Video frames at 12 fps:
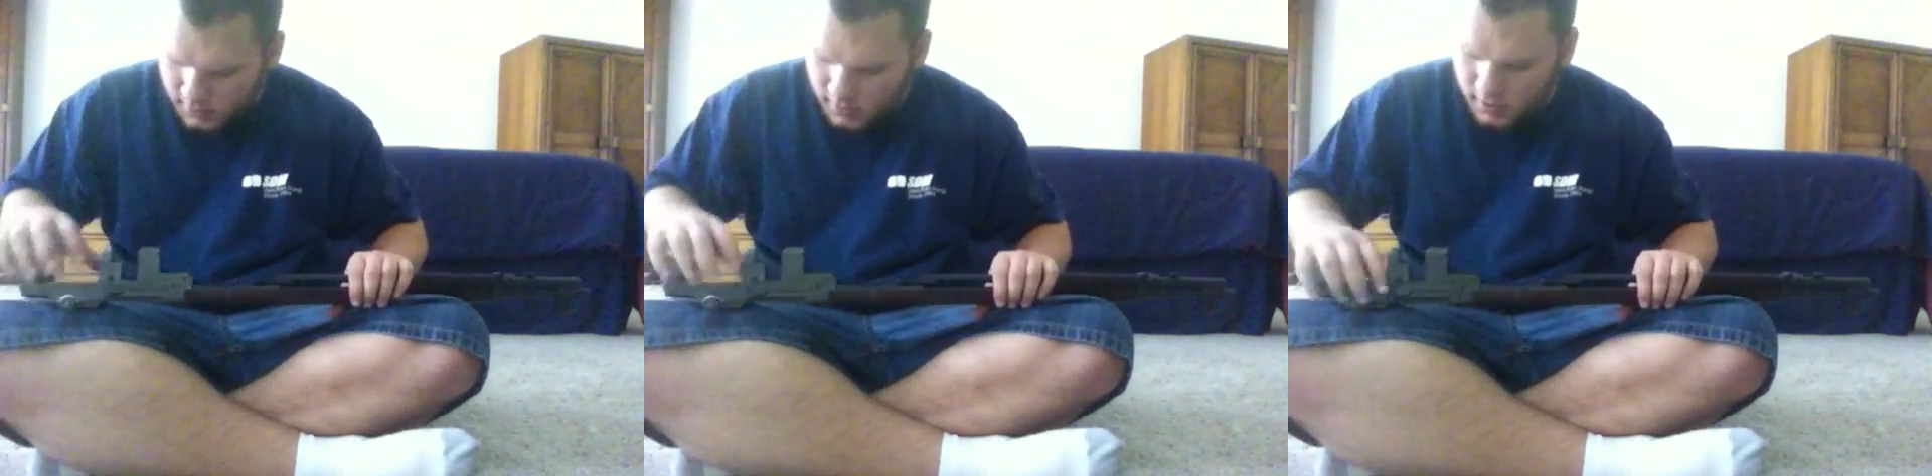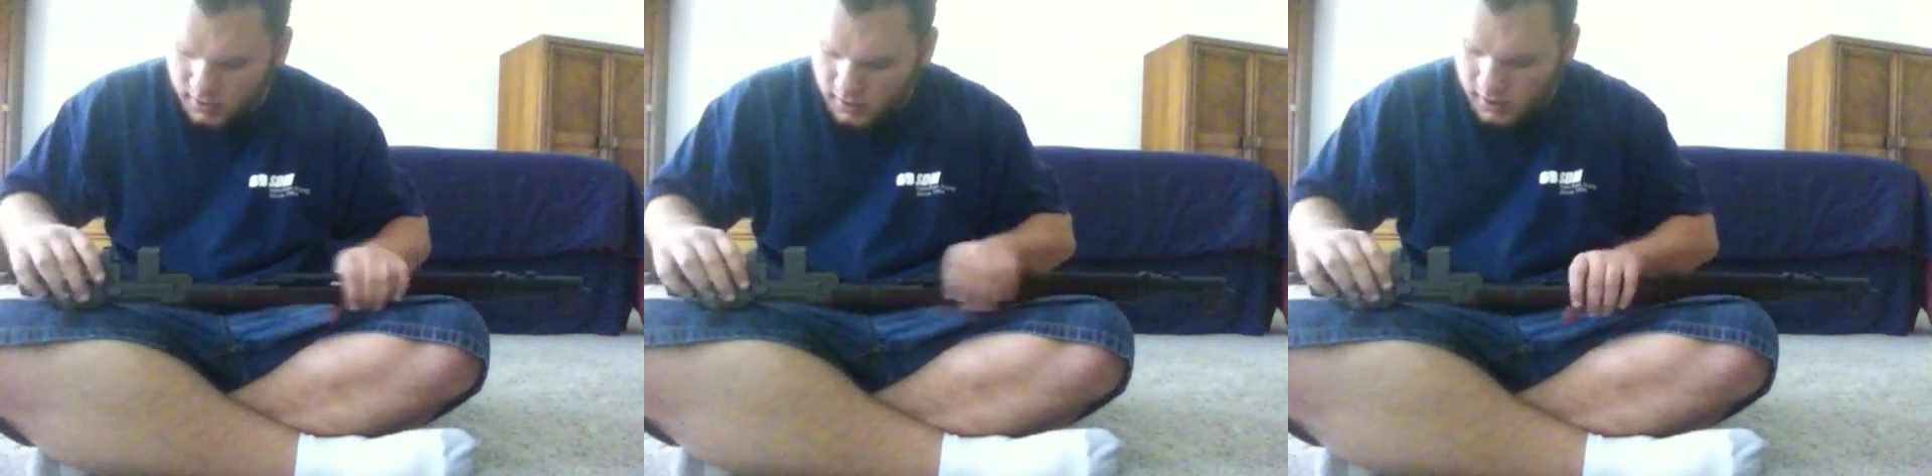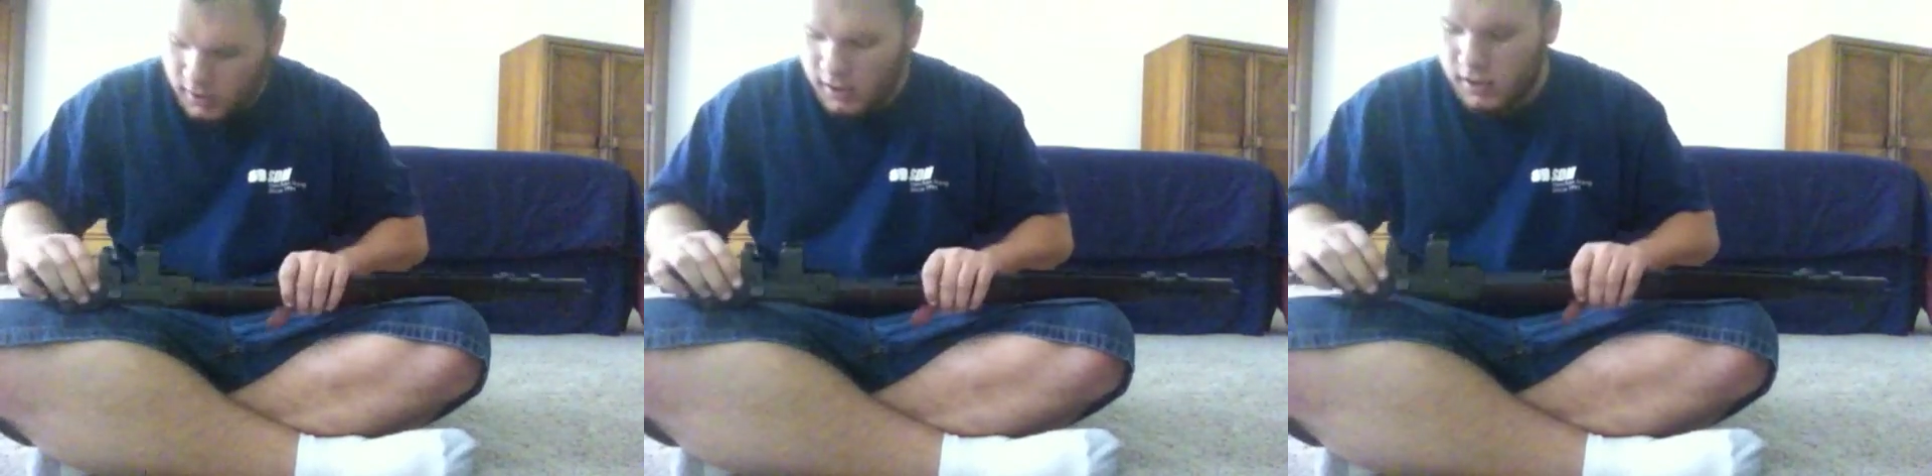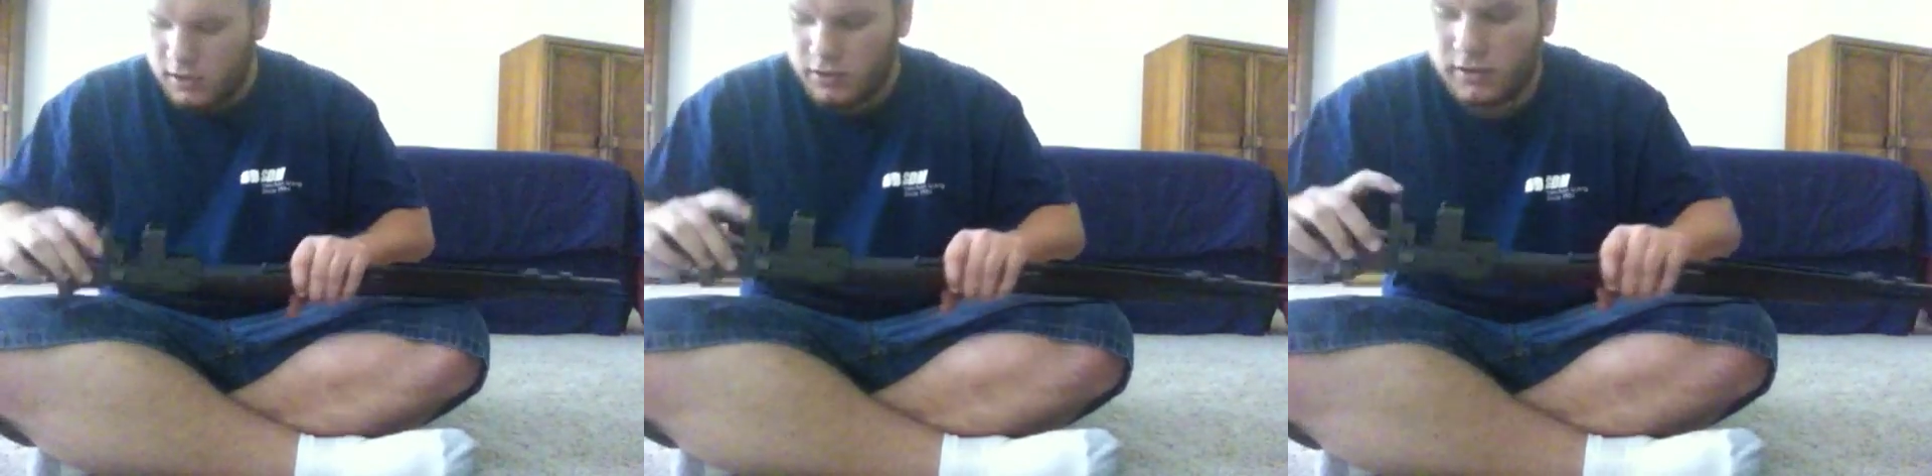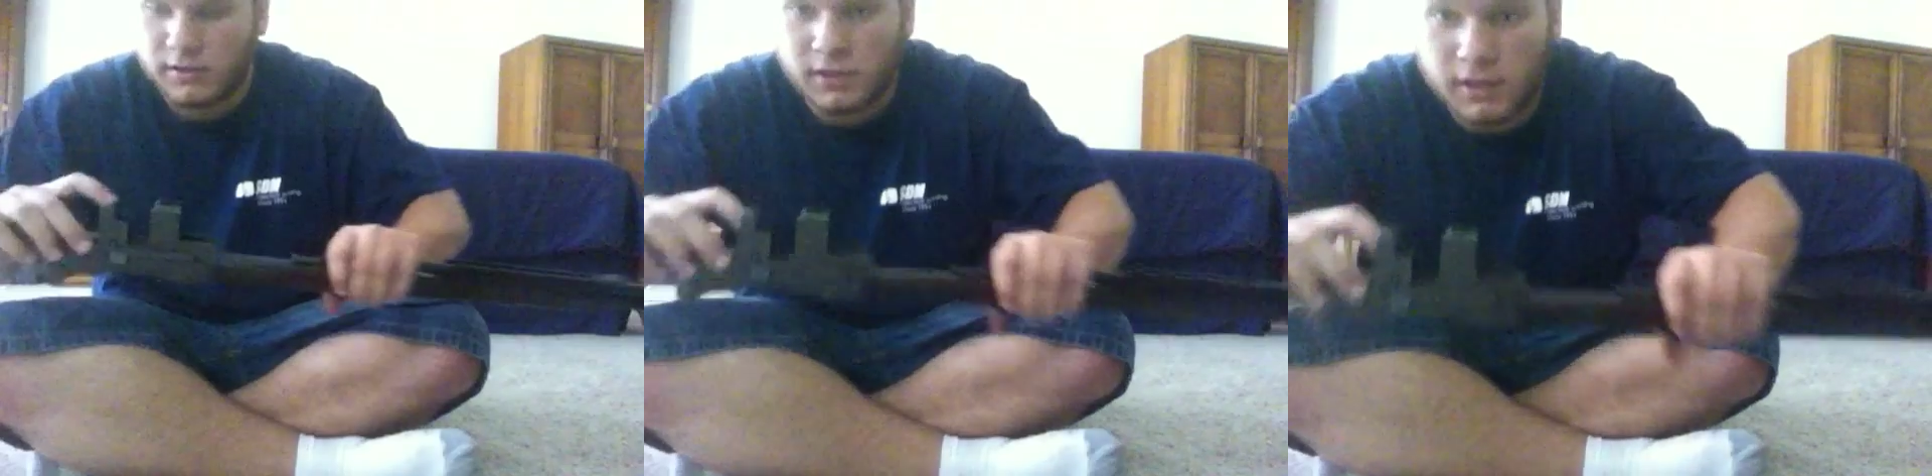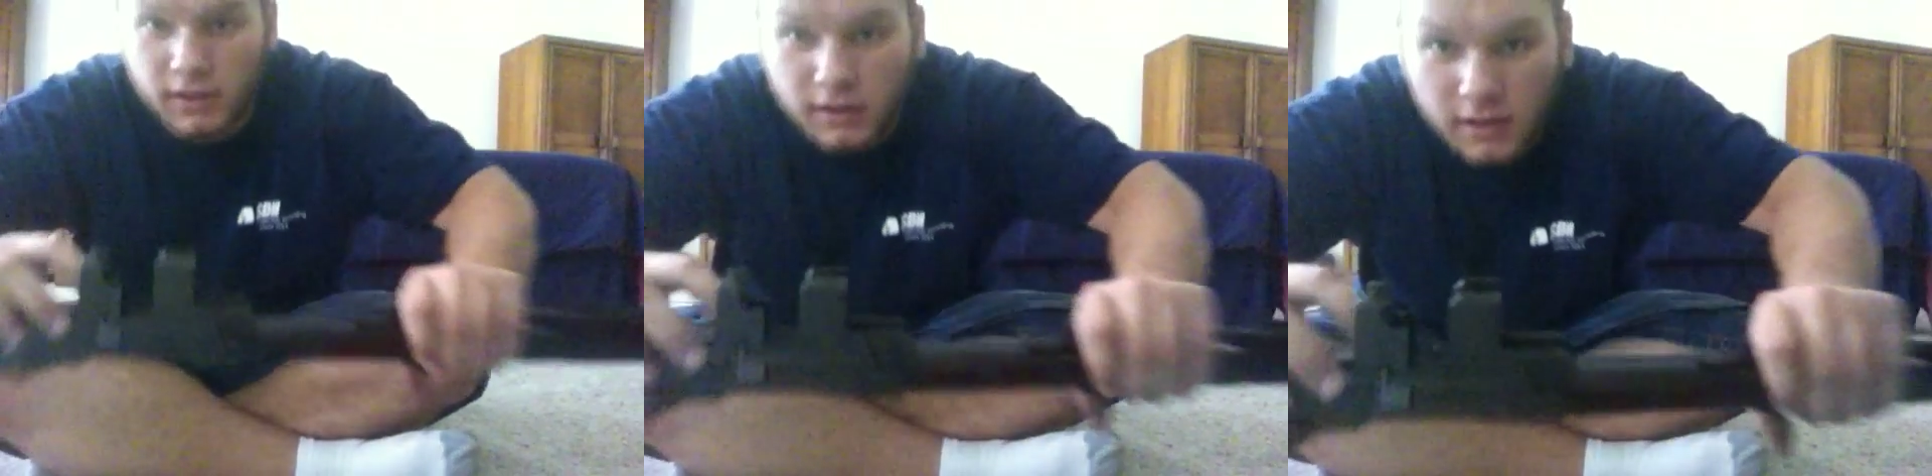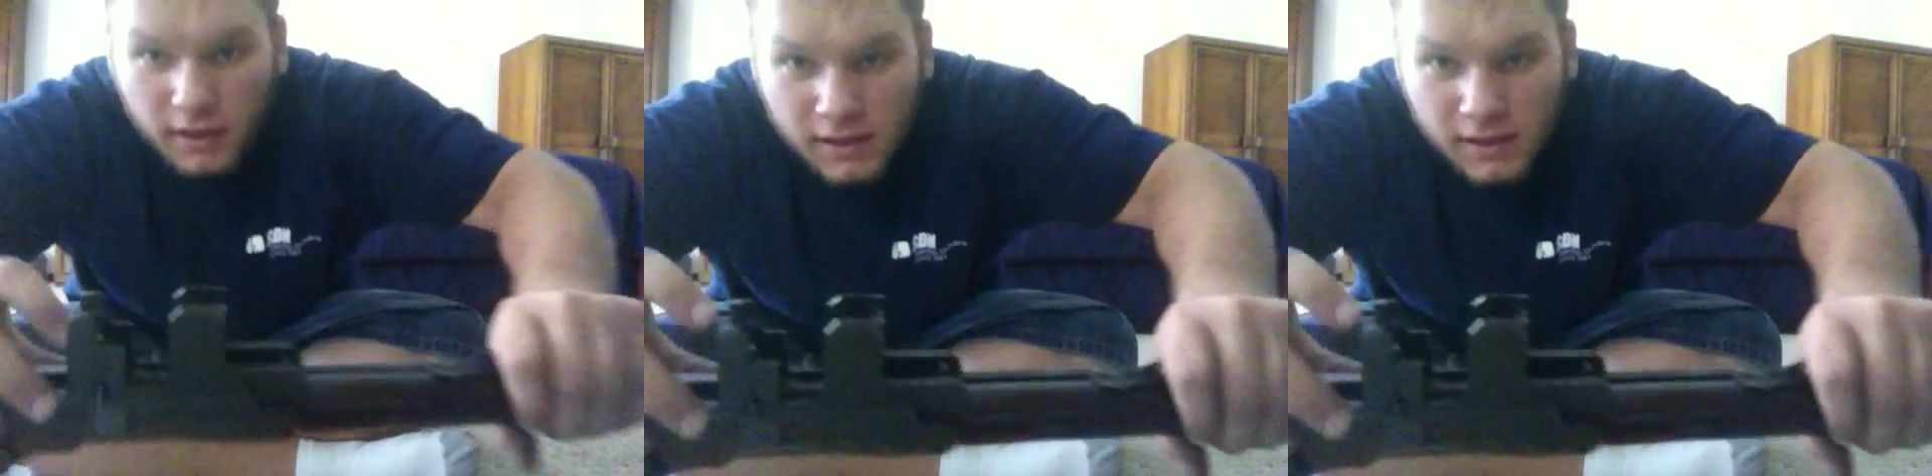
Then you can see